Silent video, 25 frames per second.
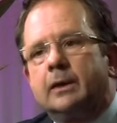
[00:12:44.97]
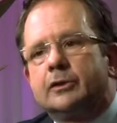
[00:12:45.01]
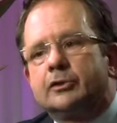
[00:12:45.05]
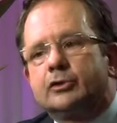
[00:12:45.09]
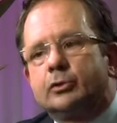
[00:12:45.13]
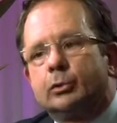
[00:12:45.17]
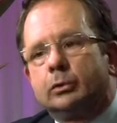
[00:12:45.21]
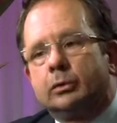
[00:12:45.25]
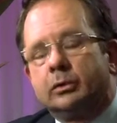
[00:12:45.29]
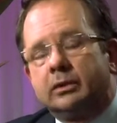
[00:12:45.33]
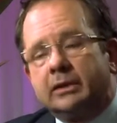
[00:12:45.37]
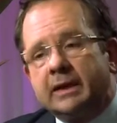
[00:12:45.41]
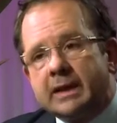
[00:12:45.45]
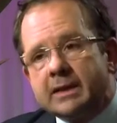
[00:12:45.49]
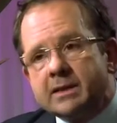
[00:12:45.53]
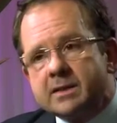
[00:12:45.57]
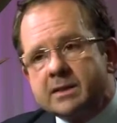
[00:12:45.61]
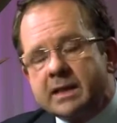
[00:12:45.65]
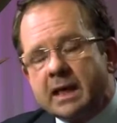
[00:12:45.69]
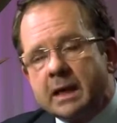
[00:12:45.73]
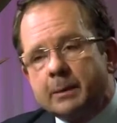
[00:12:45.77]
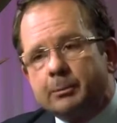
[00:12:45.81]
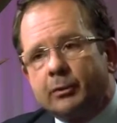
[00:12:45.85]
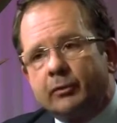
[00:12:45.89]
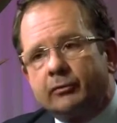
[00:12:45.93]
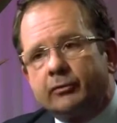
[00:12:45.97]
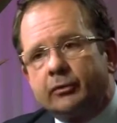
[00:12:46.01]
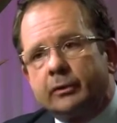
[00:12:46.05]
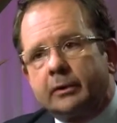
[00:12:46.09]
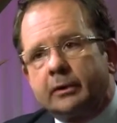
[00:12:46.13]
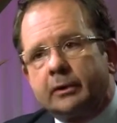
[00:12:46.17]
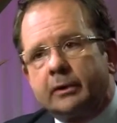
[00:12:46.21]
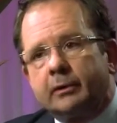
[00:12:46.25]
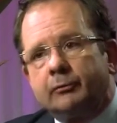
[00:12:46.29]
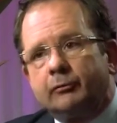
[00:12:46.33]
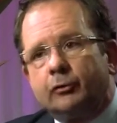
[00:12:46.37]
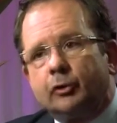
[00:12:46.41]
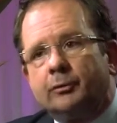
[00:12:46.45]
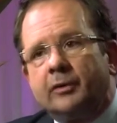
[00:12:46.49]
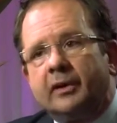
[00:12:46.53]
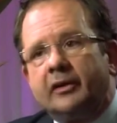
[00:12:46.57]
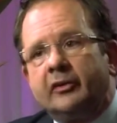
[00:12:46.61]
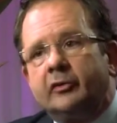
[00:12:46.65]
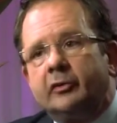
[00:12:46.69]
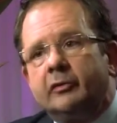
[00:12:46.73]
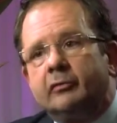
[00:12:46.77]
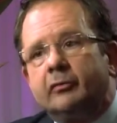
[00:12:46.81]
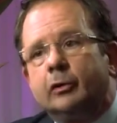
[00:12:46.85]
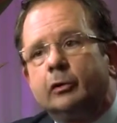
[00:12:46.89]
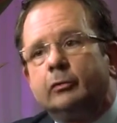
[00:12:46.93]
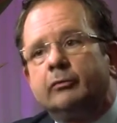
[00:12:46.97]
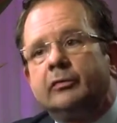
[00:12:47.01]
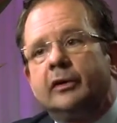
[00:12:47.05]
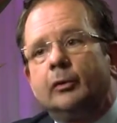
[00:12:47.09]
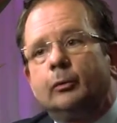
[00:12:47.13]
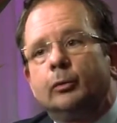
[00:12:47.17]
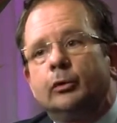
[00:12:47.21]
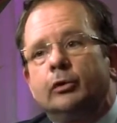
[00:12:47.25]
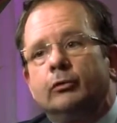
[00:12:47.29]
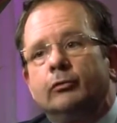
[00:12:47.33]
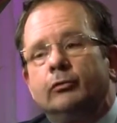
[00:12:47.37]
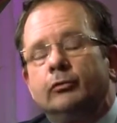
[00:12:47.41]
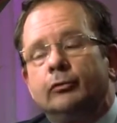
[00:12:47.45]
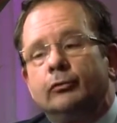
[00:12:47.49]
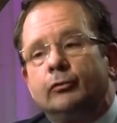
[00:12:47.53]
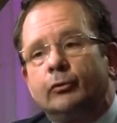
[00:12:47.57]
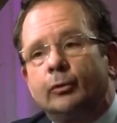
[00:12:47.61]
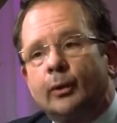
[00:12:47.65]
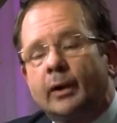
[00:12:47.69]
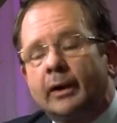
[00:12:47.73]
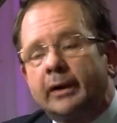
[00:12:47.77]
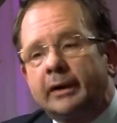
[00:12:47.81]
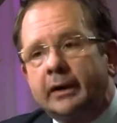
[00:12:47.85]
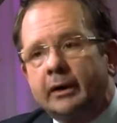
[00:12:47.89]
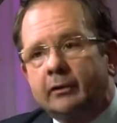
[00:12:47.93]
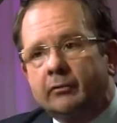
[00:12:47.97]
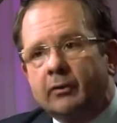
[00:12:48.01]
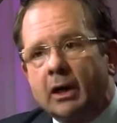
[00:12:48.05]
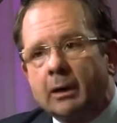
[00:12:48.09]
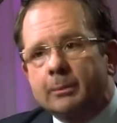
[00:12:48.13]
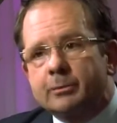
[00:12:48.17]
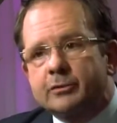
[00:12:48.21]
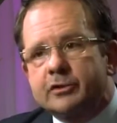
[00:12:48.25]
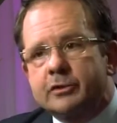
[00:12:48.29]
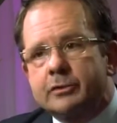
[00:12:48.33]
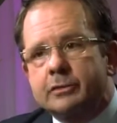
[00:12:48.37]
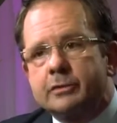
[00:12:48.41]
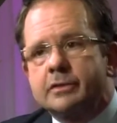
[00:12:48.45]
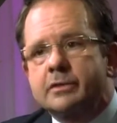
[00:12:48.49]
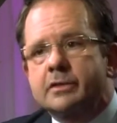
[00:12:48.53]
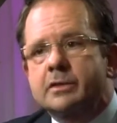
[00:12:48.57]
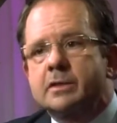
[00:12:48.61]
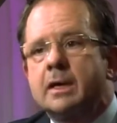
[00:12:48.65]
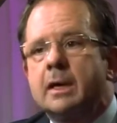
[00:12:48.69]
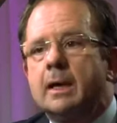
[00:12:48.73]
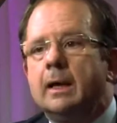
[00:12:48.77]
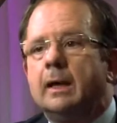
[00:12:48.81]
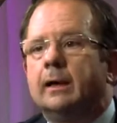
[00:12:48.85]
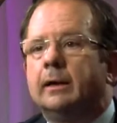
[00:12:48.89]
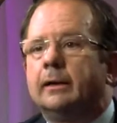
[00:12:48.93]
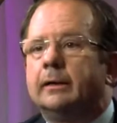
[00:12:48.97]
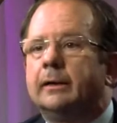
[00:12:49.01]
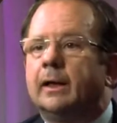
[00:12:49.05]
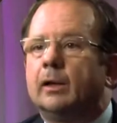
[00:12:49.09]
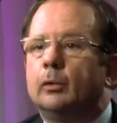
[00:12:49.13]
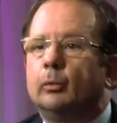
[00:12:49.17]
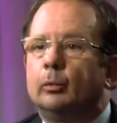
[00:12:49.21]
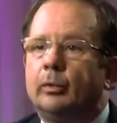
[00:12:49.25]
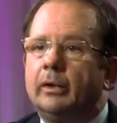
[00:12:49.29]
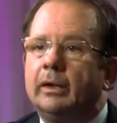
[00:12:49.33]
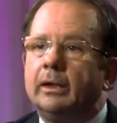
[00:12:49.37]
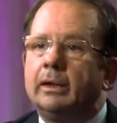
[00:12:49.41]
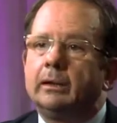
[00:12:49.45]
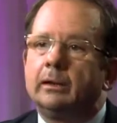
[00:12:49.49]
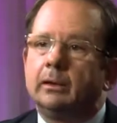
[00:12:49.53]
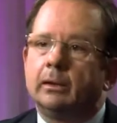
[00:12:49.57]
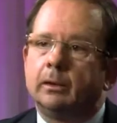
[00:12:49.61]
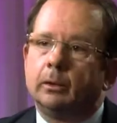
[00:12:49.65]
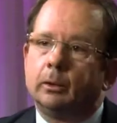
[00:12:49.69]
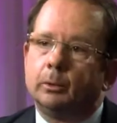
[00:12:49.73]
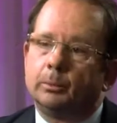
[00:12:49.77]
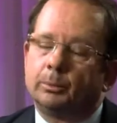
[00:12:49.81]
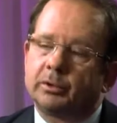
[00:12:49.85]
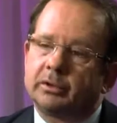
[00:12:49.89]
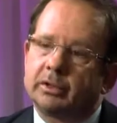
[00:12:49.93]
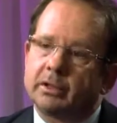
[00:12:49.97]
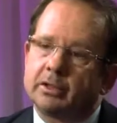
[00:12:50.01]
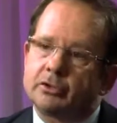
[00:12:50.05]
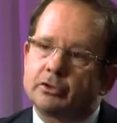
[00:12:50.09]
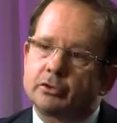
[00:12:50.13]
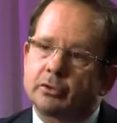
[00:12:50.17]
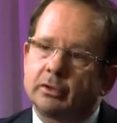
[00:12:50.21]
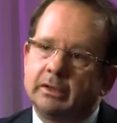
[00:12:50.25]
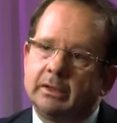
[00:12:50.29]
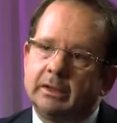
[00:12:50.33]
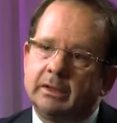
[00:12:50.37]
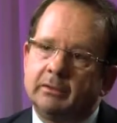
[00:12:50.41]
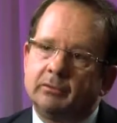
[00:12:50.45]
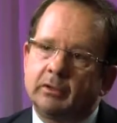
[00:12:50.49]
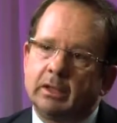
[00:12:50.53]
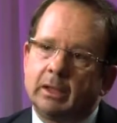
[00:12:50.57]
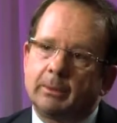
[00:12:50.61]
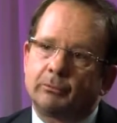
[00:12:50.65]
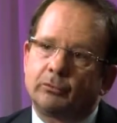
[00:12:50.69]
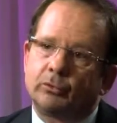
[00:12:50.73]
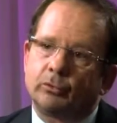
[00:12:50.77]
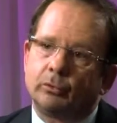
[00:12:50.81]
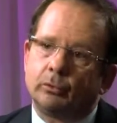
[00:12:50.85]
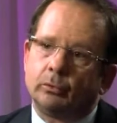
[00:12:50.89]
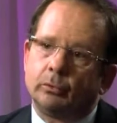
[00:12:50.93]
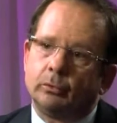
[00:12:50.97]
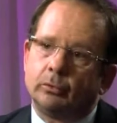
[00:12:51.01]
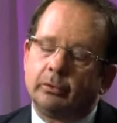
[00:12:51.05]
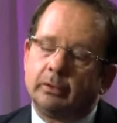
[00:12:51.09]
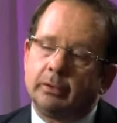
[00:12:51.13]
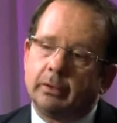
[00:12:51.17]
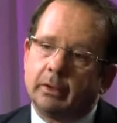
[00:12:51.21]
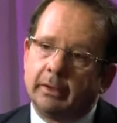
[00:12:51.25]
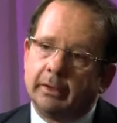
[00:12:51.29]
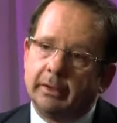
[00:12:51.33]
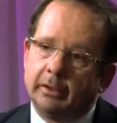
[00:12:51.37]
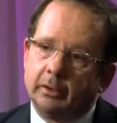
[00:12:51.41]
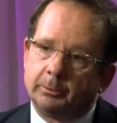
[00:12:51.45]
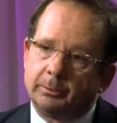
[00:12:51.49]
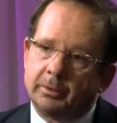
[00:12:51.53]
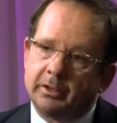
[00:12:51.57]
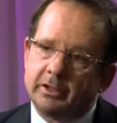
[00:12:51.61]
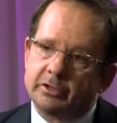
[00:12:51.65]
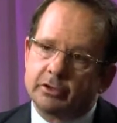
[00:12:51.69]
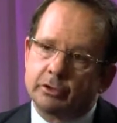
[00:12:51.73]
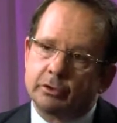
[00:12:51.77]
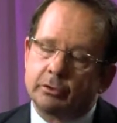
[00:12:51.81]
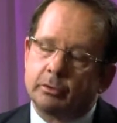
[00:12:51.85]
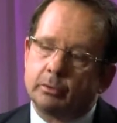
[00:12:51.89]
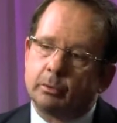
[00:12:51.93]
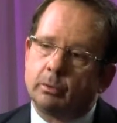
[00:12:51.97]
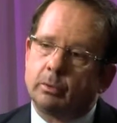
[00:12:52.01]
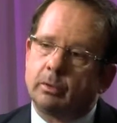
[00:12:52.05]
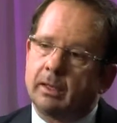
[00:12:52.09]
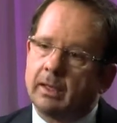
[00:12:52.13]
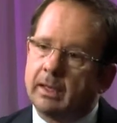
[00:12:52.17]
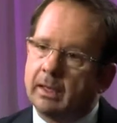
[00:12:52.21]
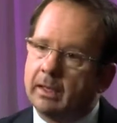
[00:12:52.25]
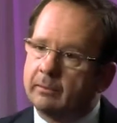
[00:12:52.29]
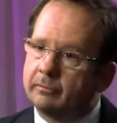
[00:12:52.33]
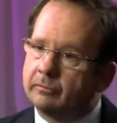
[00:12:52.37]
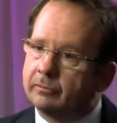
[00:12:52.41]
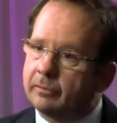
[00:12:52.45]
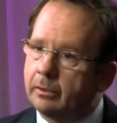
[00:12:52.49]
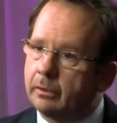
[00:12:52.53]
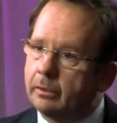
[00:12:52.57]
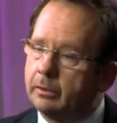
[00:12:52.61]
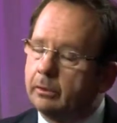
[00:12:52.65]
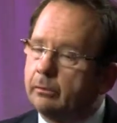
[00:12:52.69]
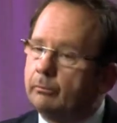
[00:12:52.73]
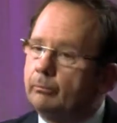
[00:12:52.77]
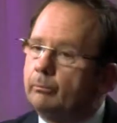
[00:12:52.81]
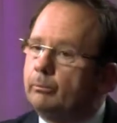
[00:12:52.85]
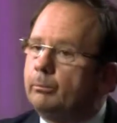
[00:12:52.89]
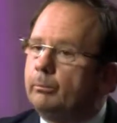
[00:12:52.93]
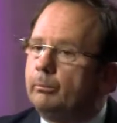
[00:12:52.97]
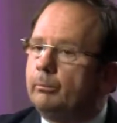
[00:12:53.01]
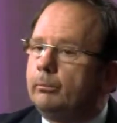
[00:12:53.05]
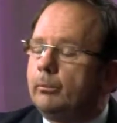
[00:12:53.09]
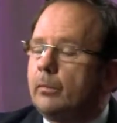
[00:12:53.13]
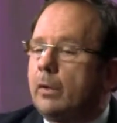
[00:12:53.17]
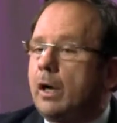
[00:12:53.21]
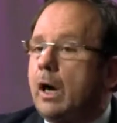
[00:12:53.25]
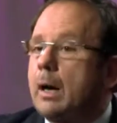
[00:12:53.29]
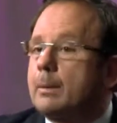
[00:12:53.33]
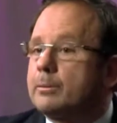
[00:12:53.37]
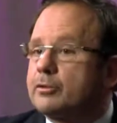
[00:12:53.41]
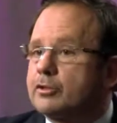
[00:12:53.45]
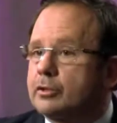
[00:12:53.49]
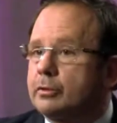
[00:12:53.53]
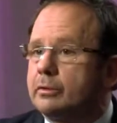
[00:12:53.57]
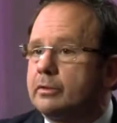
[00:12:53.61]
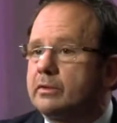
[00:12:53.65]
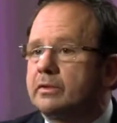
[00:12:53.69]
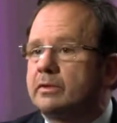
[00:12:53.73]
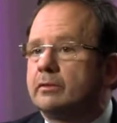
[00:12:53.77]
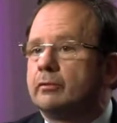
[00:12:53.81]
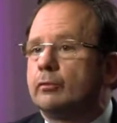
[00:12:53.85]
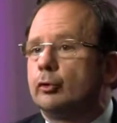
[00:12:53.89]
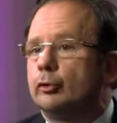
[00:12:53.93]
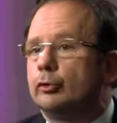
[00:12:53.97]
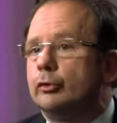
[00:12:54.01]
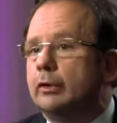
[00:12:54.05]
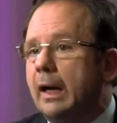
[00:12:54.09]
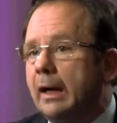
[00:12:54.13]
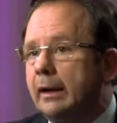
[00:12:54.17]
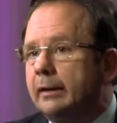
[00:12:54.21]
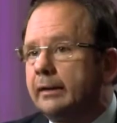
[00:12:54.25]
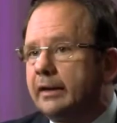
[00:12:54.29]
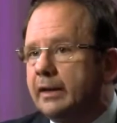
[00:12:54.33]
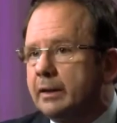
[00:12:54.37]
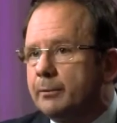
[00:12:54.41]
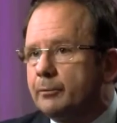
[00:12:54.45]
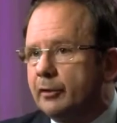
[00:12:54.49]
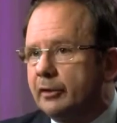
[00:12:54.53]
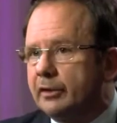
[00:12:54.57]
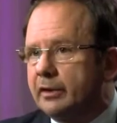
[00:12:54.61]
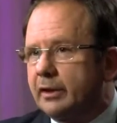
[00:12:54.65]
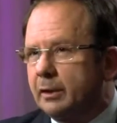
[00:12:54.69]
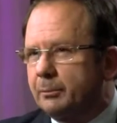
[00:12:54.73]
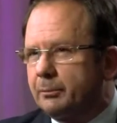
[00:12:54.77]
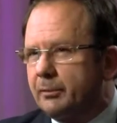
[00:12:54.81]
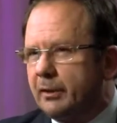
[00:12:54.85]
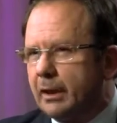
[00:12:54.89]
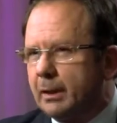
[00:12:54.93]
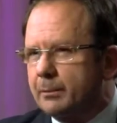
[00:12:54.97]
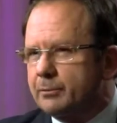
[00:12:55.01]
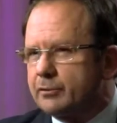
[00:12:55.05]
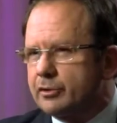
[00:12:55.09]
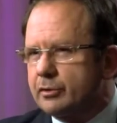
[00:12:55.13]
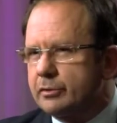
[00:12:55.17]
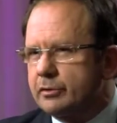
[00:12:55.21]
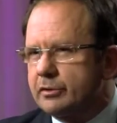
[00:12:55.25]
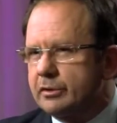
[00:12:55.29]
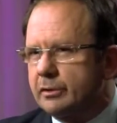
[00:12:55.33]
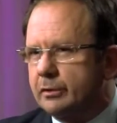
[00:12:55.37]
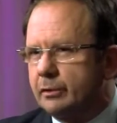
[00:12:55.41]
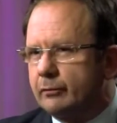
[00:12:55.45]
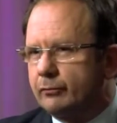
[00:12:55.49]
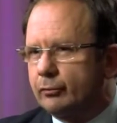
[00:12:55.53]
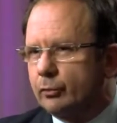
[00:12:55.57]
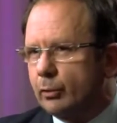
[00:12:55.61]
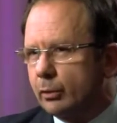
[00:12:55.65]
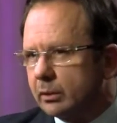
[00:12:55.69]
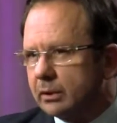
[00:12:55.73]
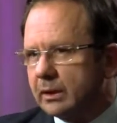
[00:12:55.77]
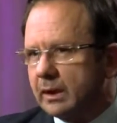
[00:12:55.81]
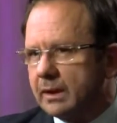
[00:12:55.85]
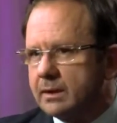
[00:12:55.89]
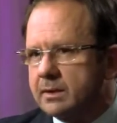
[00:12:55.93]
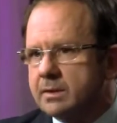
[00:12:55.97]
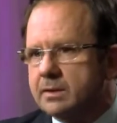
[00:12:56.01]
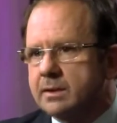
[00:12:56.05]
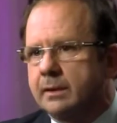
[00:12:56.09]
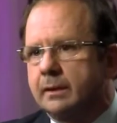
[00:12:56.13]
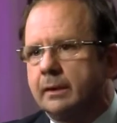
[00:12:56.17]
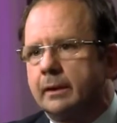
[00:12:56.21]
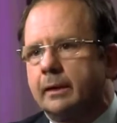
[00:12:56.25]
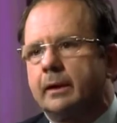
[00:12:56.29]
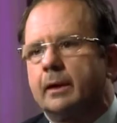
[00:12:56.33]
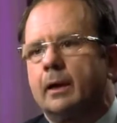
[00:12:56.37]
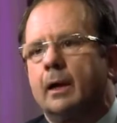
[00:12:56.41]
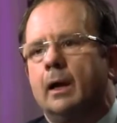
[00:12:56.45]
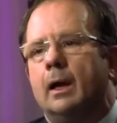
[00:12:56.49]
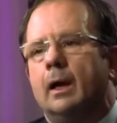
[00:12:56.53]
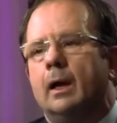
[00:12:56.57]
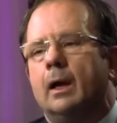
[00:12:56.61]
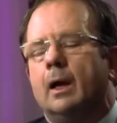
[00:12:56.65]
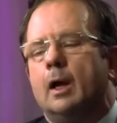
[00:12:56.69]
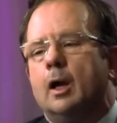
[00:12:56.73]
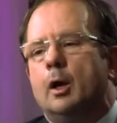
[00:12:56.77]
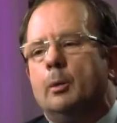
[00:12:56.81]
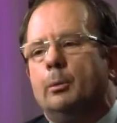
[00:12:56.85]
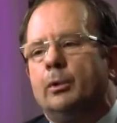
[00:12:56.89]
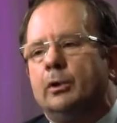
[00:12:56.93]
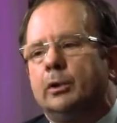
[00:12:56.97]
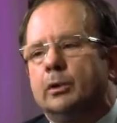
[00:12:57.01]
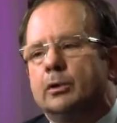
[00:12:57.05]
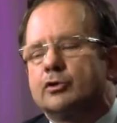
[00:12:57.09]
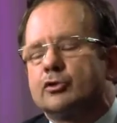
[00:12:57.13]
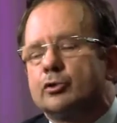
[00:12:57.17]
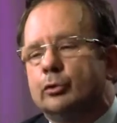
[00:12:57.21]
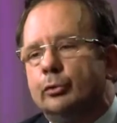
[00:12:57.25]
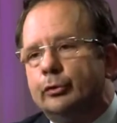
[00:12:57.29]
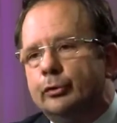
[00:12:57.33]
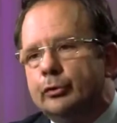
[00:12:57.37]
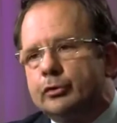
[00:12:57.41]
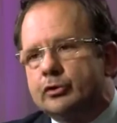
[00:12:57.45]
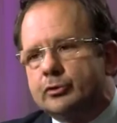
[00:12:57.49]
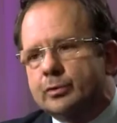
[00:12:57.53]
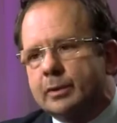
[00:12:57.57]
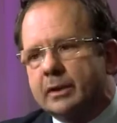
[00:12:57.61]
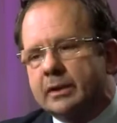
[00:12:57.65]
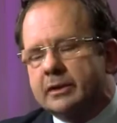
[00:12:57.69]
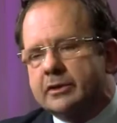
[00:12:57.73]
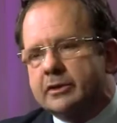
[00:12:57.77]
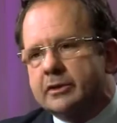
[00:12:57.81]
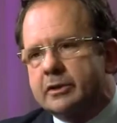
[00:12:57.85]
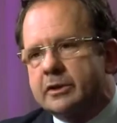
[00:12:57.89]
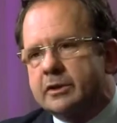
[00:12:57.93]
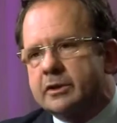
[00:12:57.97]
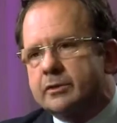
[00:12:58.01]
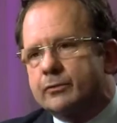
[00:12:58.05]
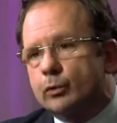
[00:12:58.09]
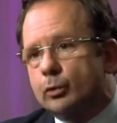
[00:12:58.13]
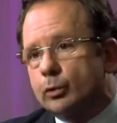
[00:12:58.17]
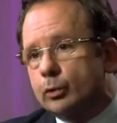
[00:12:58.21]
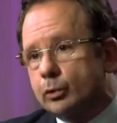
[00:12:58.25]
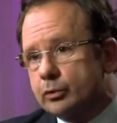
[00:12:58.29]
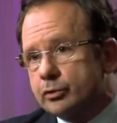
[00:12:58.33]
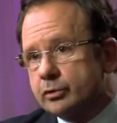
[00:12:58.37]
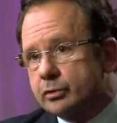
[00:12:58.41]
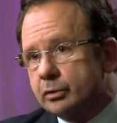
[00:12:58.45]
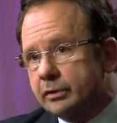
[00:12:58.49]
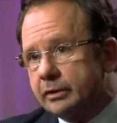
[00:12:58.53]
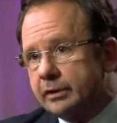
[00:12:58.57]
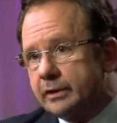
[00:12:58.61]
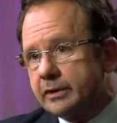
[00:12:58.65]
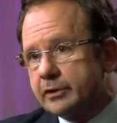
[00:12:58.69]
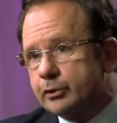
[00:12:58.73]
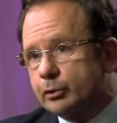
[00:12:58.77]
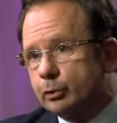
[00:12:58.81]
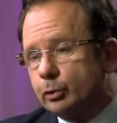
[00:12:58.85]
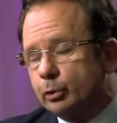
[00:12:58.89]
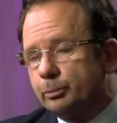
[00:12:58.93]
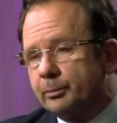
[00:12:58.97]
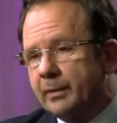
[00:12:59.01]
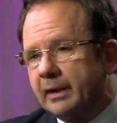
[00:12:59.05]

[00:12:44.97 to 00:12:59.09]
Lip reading: So the landscape of follicular lymphoma is evolving with a variety of options that will potentially develop in a patient who have options for non-chemotherapy options in a frontline setting, but also new strategies for consolidation or